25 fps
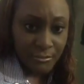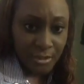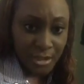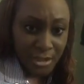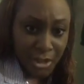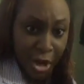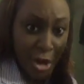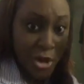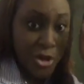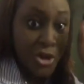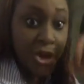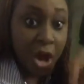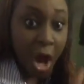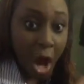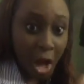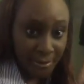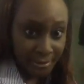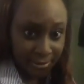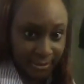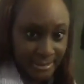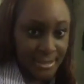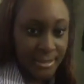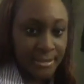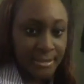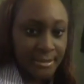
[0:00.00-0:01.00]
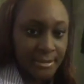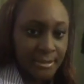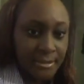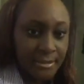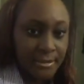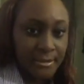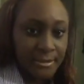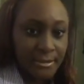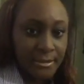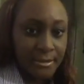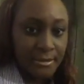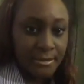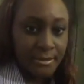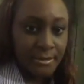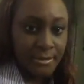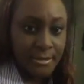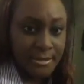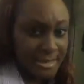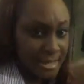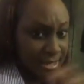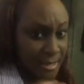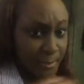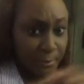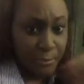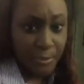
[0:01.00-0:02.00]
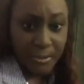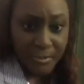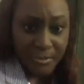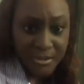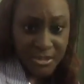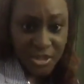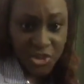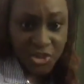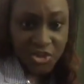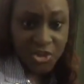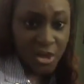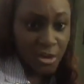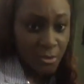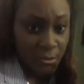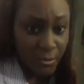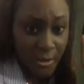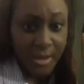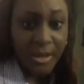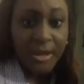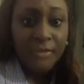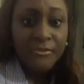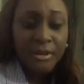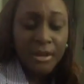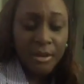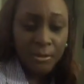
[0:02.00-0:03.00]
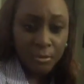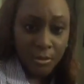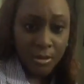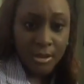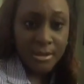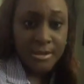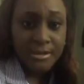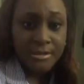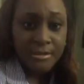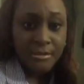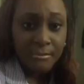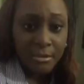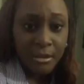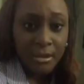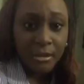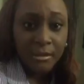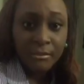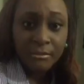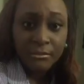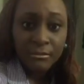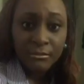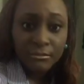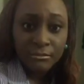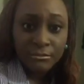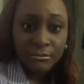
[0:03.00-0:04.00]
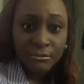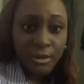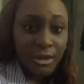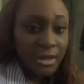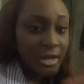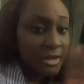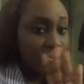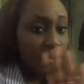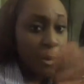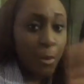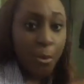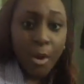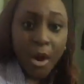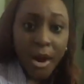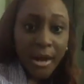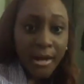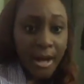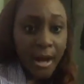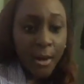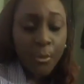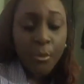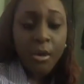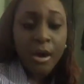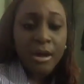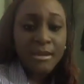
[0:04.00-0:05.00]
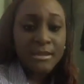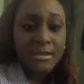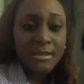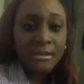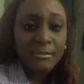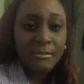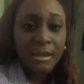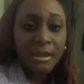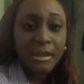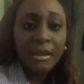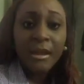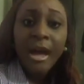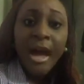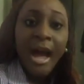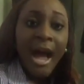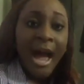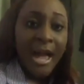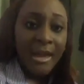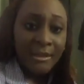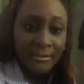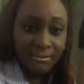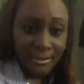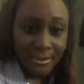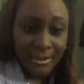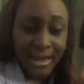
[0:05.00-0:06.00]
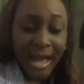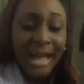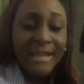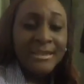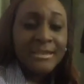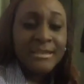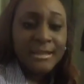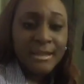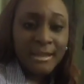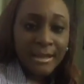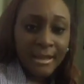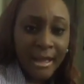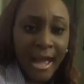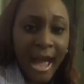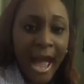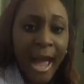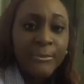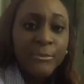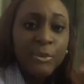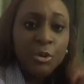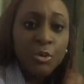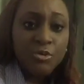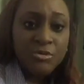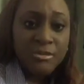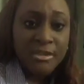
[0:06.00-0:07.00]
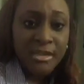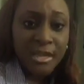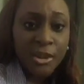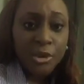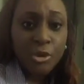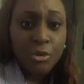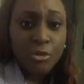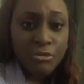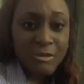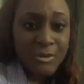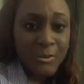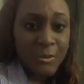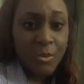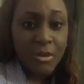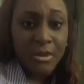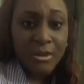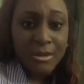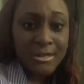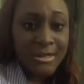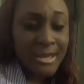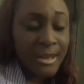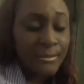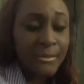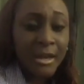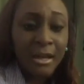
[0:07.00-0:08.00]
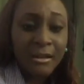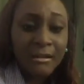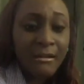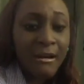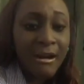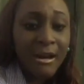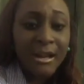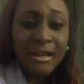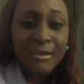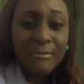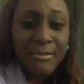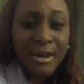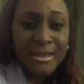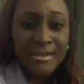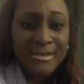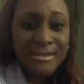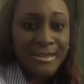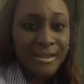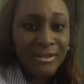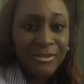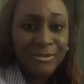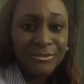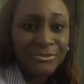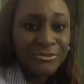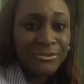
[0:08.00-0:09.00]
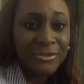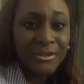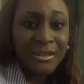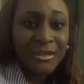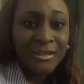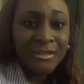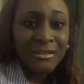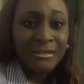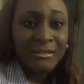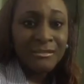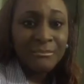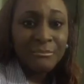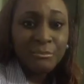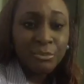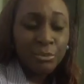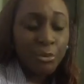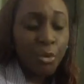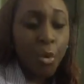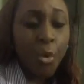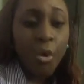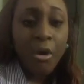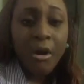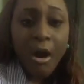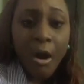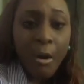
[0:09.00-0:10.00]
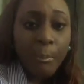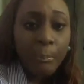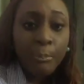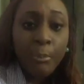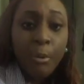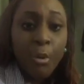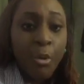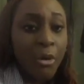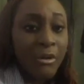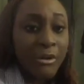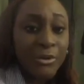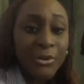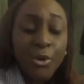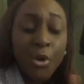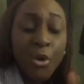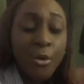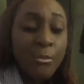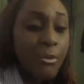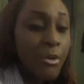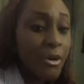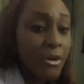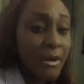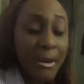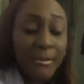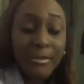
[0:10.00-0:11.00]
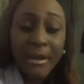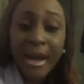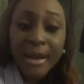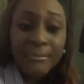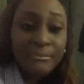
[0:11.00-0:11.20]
The not. Is that a preposition? Whatever it wants to be. Whatever word that wants to be. That I'm using those words. I'm not calling myself broke or poor. No more.